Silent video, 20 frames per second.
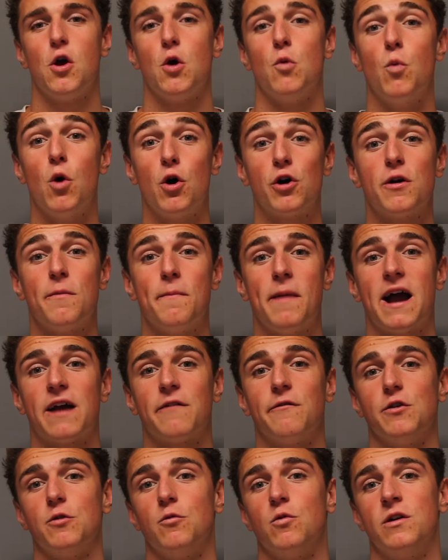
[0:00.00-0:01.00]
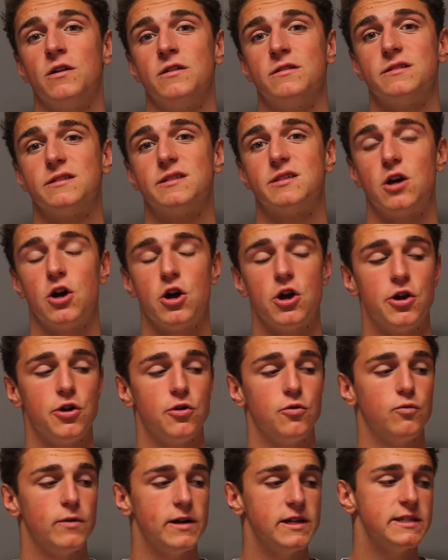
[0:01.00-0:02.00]
Welcome back, everyone.
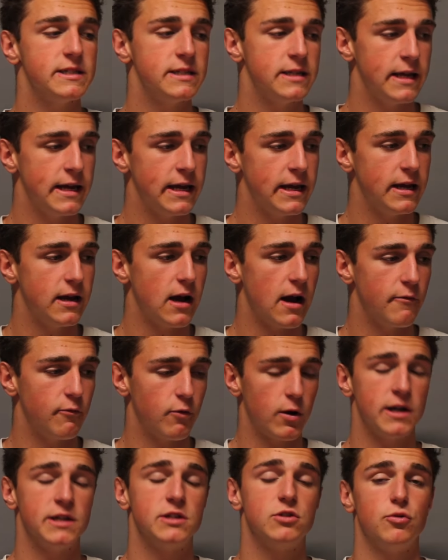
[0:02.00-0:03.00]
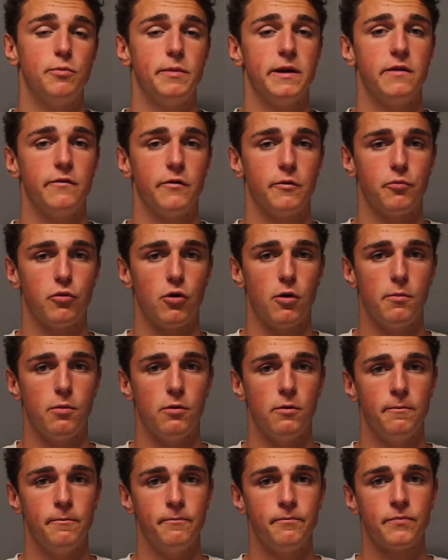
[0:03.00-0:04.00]
So recently, I've run into a bit of a
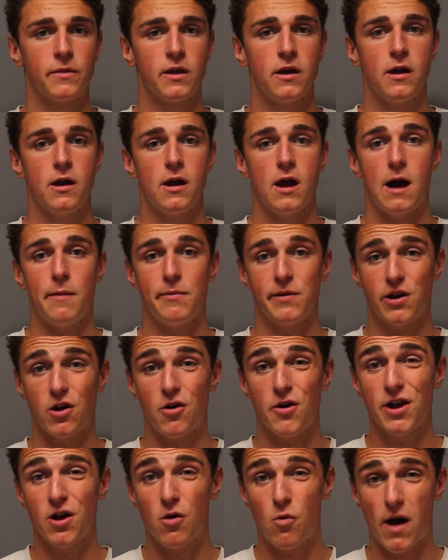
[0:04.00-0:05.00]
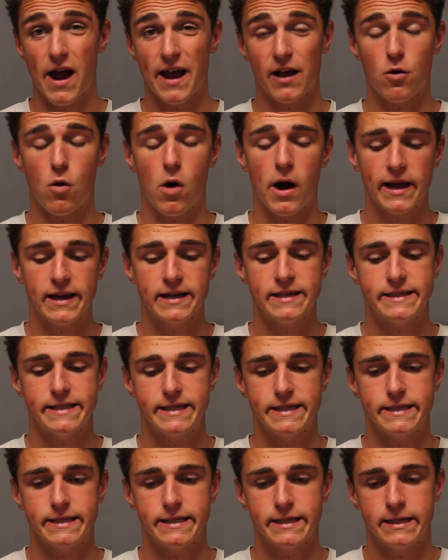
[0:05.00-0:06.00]
problem. I've been going away quite
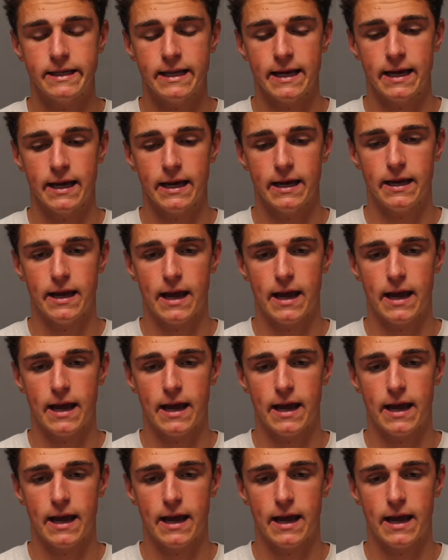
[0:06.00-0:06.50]
consistently